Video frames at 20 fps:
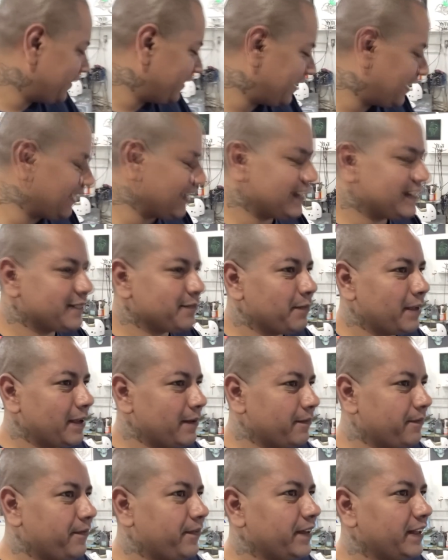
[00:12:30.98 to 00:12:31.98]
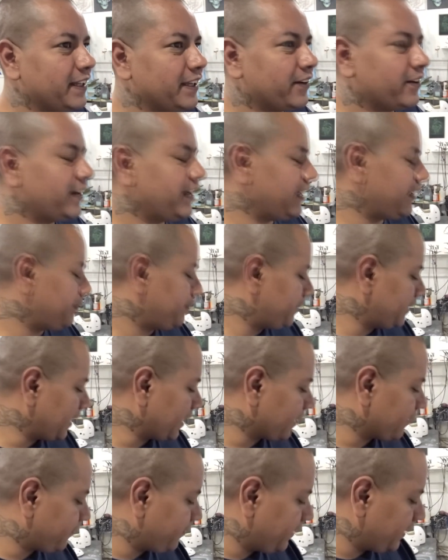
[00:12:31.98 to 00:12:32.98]
no, it's made filigree,
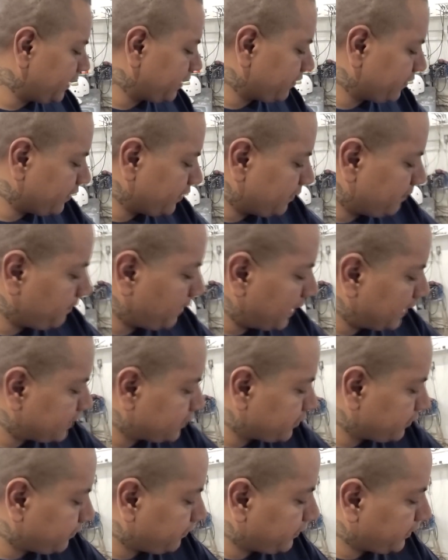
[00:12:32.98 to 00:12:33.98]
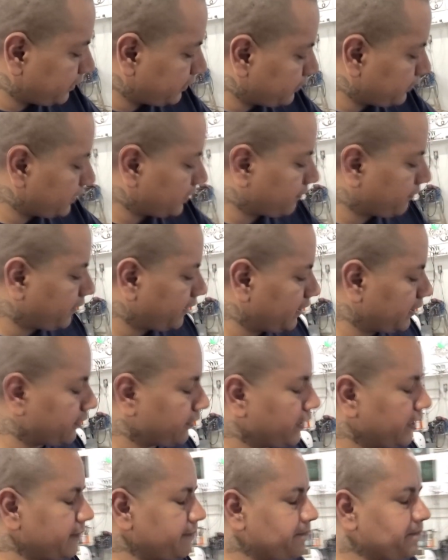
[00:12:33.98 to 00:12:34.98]
like a mantle fill with
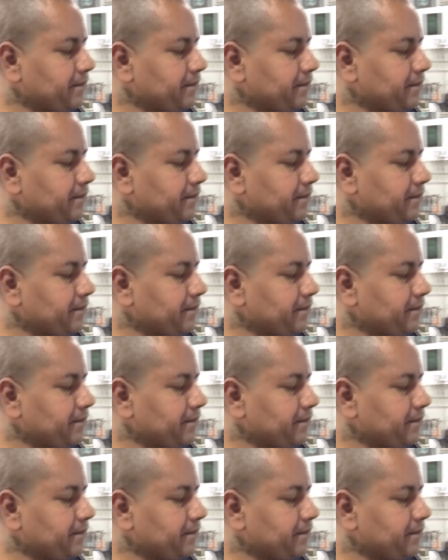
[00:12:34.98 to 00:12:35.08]
filigree.